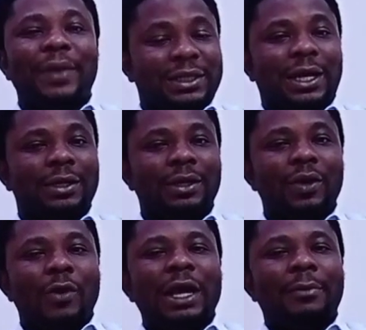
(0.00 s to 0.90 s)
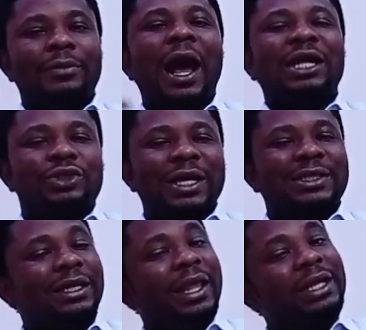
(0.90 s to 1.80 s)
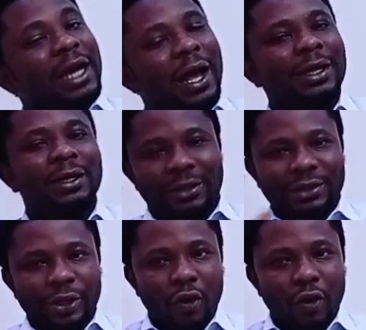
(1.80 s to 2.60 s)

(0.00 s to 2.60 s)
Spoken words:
better when I'm addressing later the